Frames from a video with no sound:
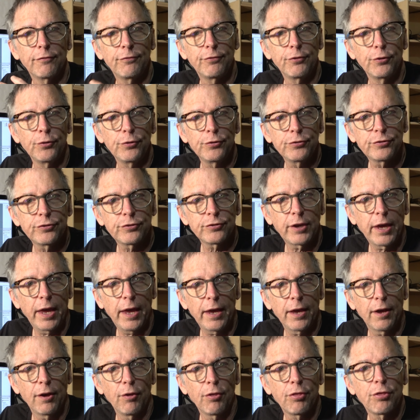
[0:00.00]

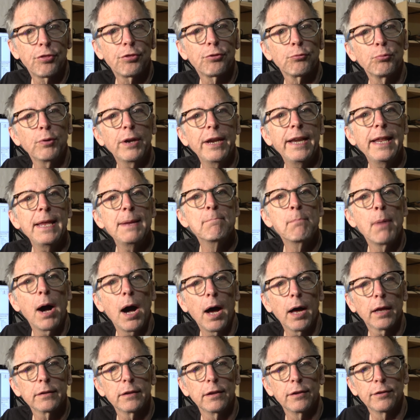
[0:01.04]
full-scale 3D
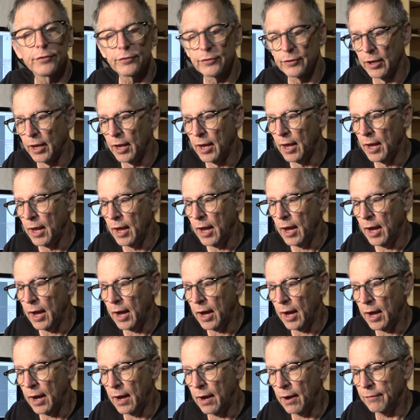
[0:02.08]
models
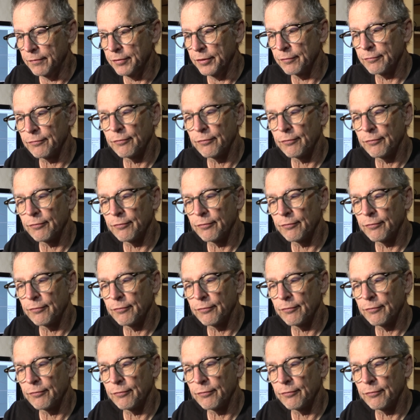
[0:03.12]
of the